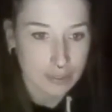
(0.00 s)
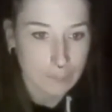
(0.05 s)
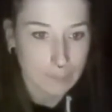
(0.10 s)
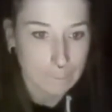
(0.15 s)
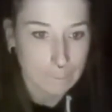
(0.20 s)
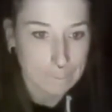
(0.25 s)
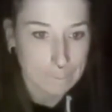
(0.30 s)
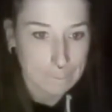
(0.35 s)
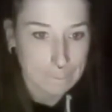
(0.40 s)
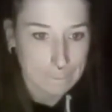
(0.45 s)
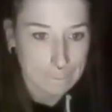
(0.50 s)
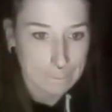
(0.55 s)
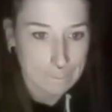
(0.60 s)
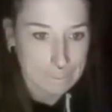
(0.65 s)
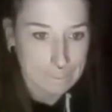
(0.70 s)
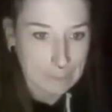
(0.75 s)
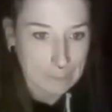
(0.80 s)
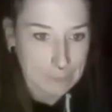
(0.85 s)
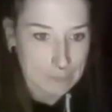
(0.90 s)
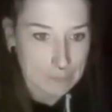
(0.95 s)
pretending
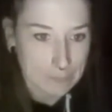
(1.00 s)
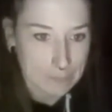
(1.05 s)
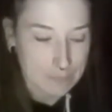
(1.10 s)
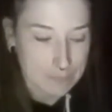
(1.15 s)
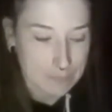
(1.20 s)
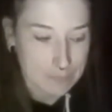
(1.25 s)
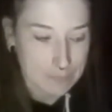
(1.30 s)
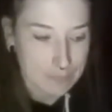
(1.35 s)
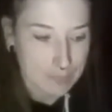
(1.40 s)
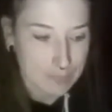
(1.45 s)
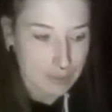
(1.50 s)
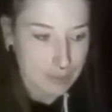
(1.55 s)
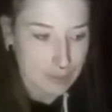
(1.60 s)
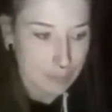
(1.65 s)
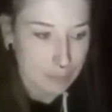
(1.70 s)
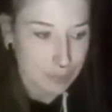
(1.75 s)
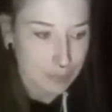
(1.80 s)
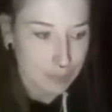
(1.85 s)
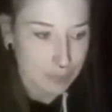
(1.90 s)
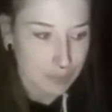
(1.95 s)
to be this or that
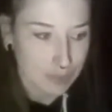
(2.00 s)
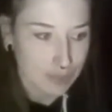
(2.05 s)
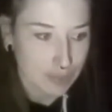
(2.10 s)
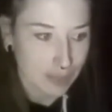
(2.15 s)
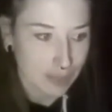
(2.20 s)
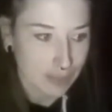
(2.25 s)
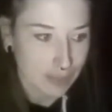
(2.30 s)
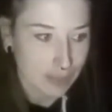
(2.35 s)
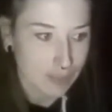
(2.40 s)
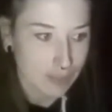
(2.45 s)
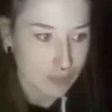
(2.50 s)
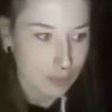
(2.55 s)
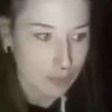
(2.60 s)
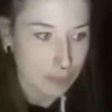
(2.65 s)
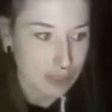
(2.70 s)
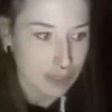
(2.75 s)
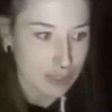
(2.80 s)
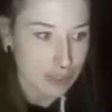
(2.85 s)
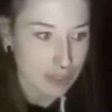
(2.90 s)
spirit and